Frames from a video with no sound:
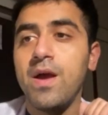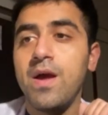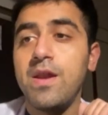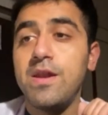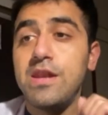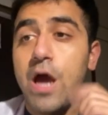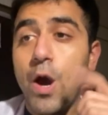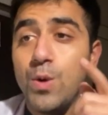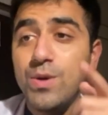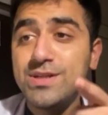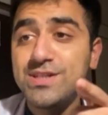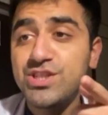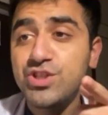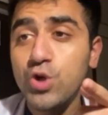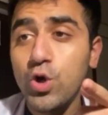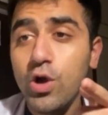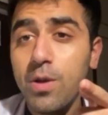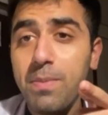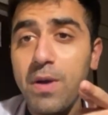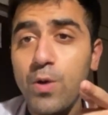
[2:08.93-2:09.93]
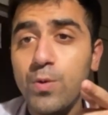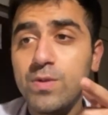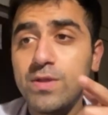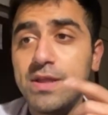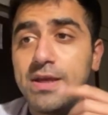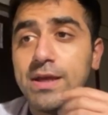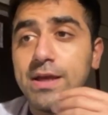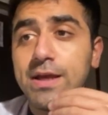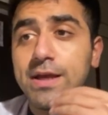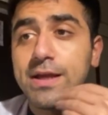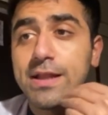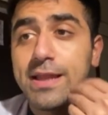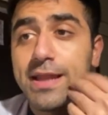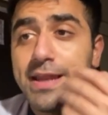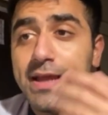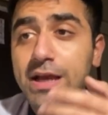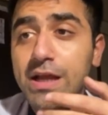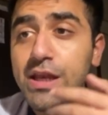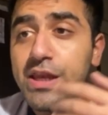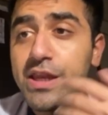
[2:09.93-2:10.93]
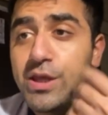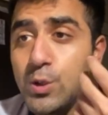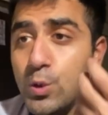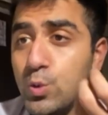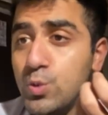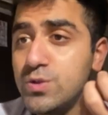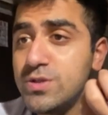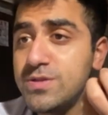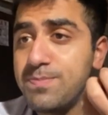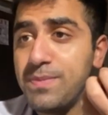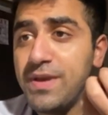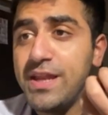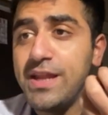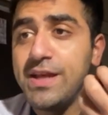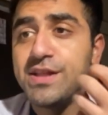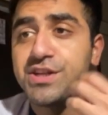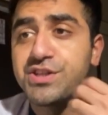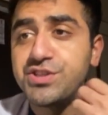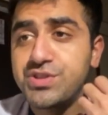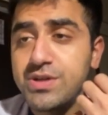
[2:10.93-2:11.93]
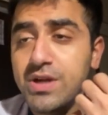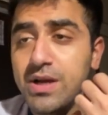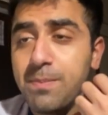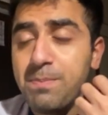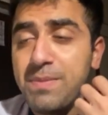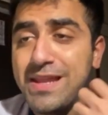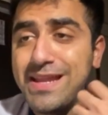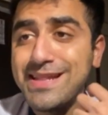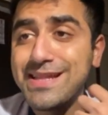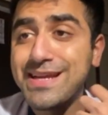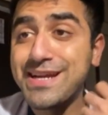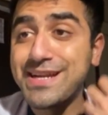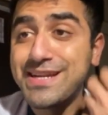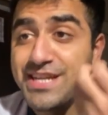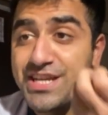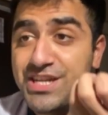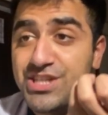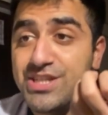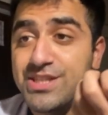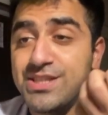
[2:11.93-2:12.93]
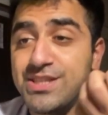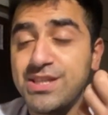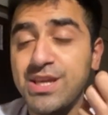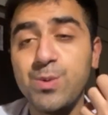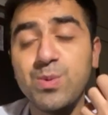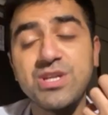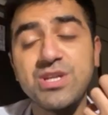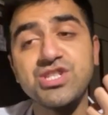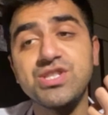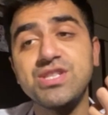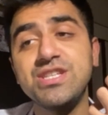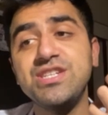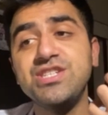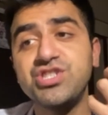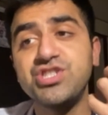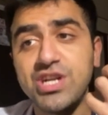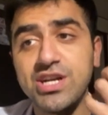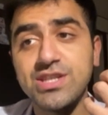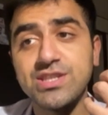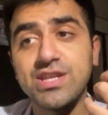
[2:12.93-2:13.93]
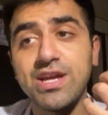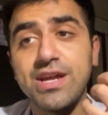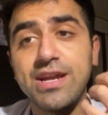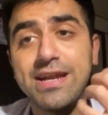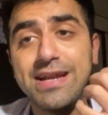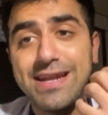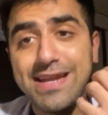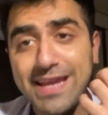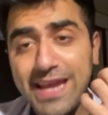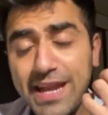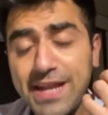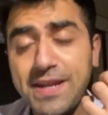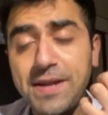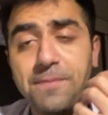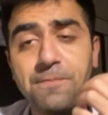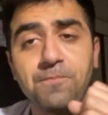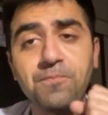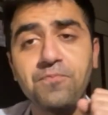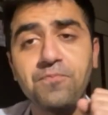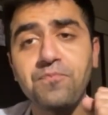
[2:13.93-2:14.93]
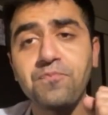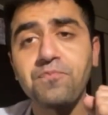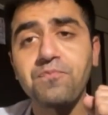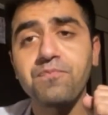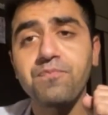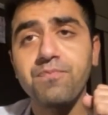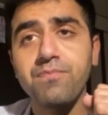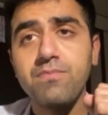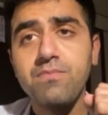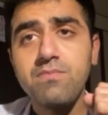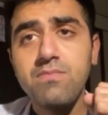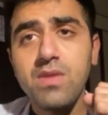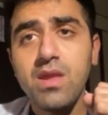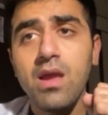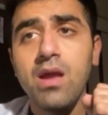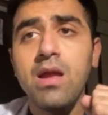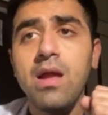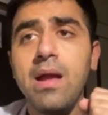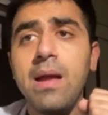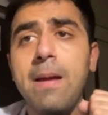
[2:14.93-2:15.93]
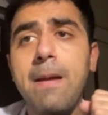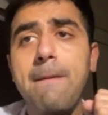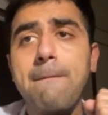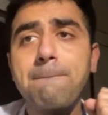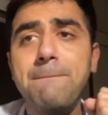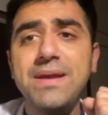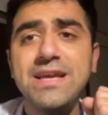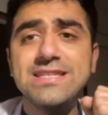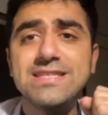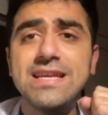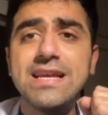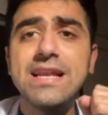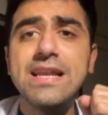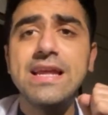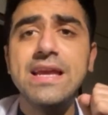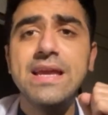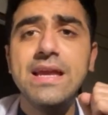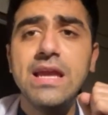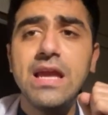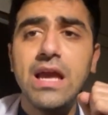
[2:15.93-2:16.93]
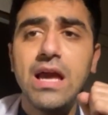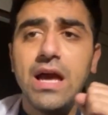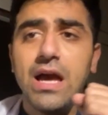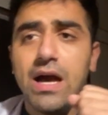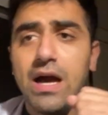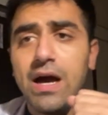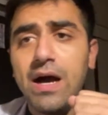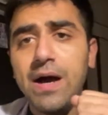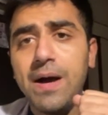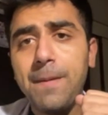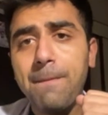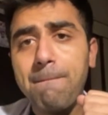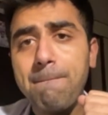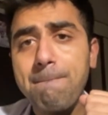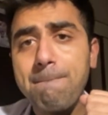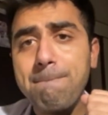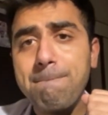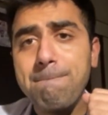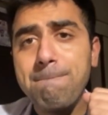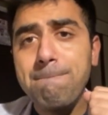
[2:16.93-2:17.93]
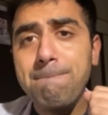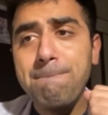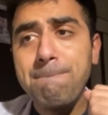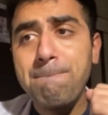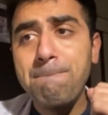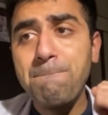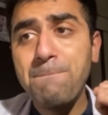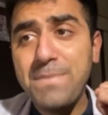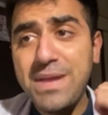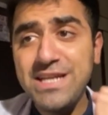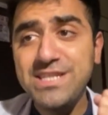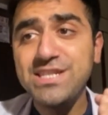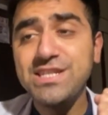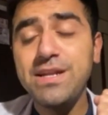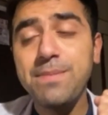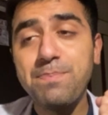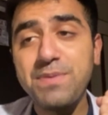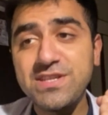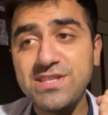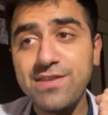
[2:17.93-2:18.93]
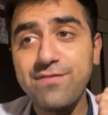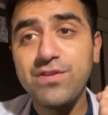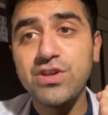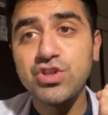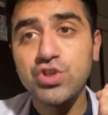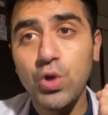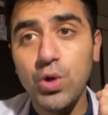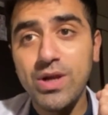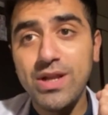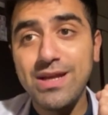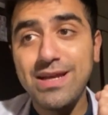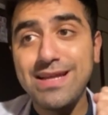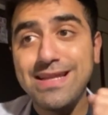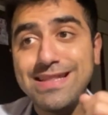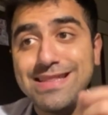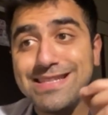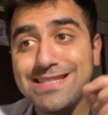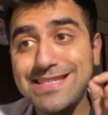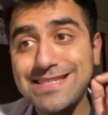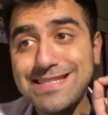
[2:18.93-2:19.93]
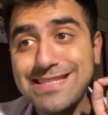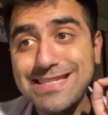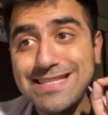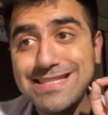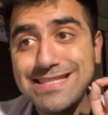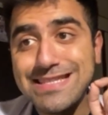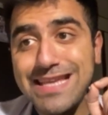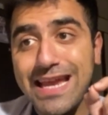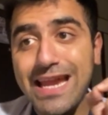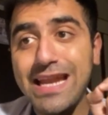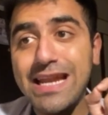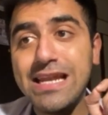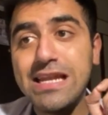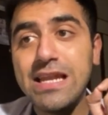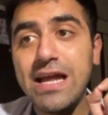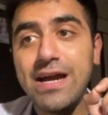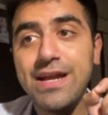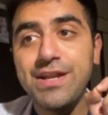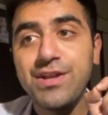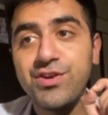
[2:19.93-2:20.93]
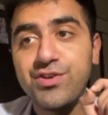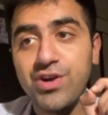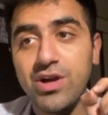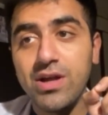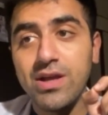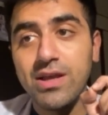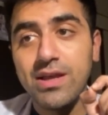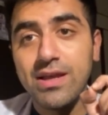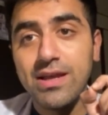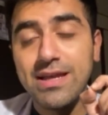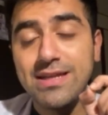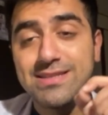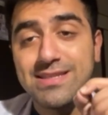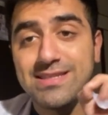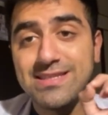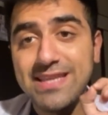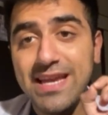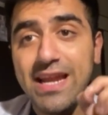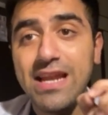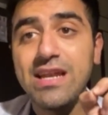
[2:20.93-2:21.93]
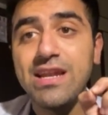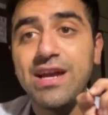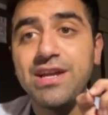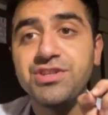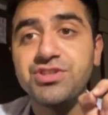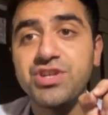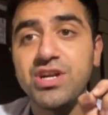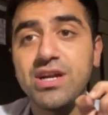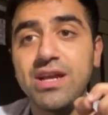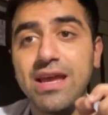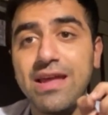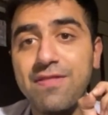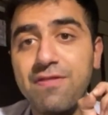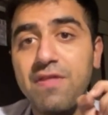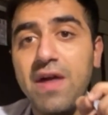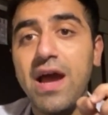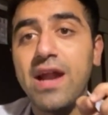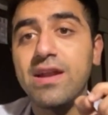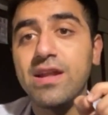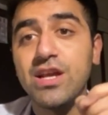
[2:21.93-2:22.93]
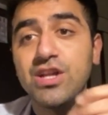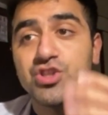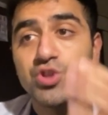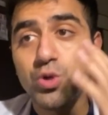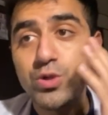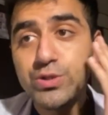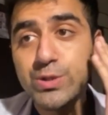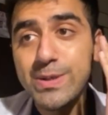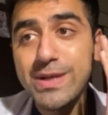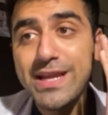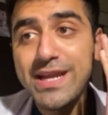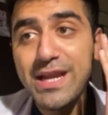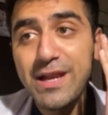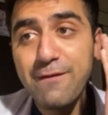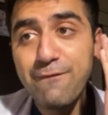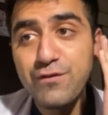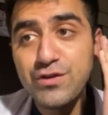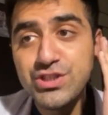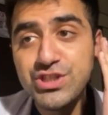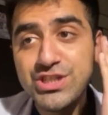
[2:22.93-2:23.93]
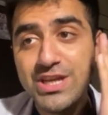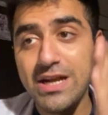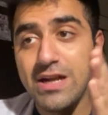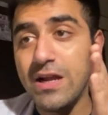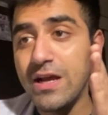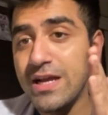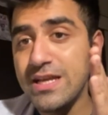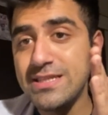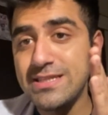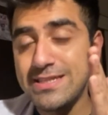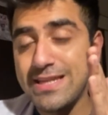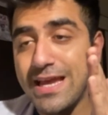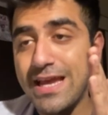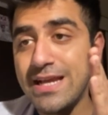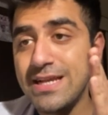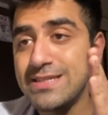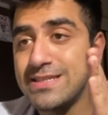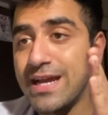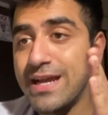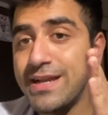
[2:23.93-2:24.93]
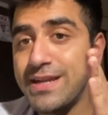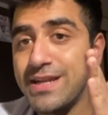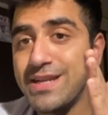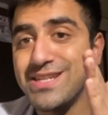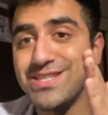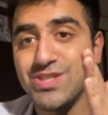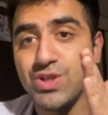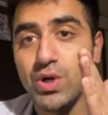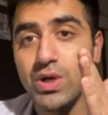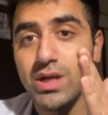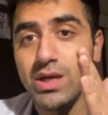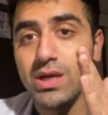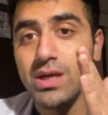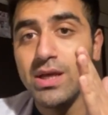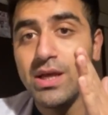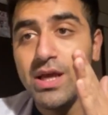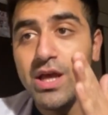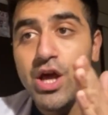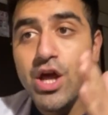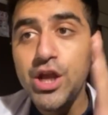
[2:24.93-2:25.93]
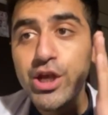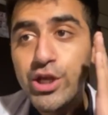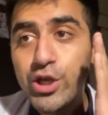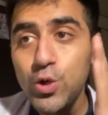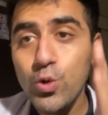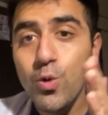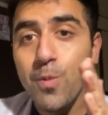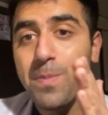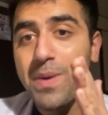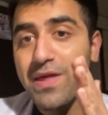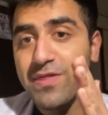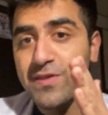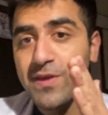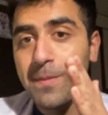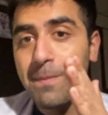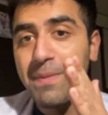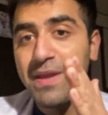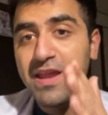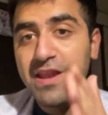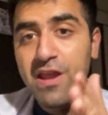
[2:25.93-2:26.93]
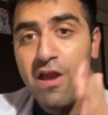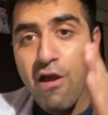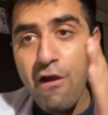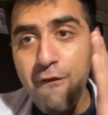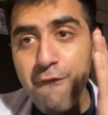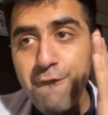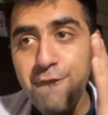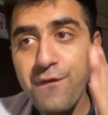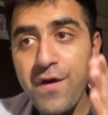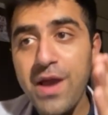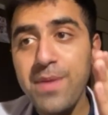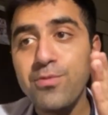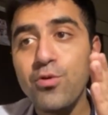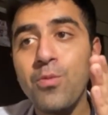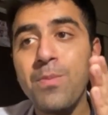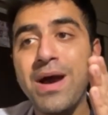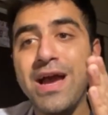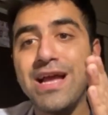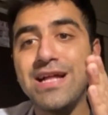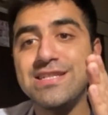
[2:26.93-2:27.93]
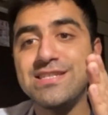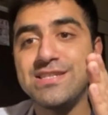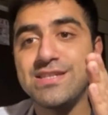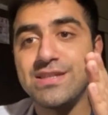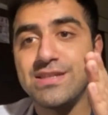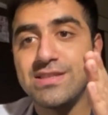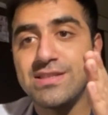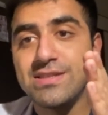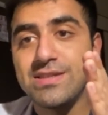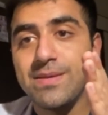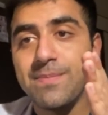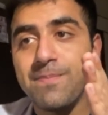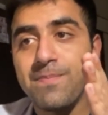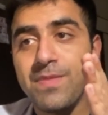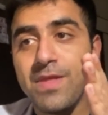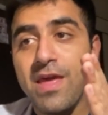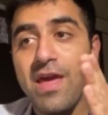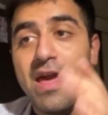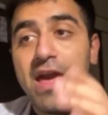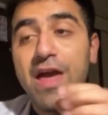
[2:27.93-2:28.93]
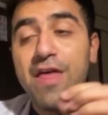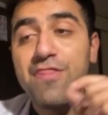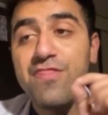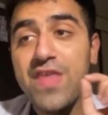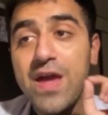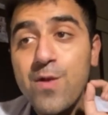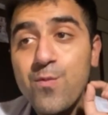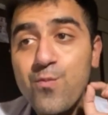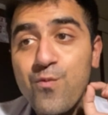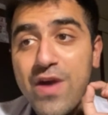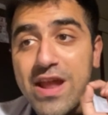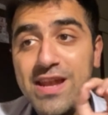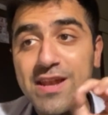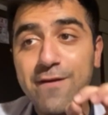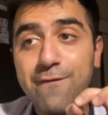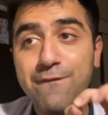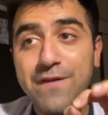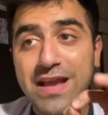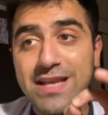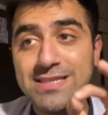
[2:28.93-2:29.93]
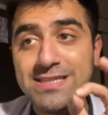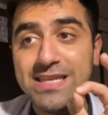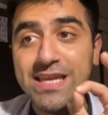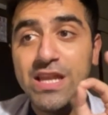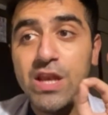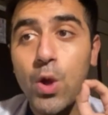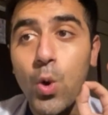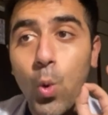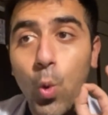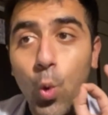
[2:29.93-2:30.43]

Now let us talk about the clinical use, meaning the conditions in which these drugs are indicated. Basically, major depressive disorder, this is the second line drug. It's a second line drug in that. It's also indicated for generalized anxiety disorder, neuropathic pain, fibromyalgia. And then venlafaxine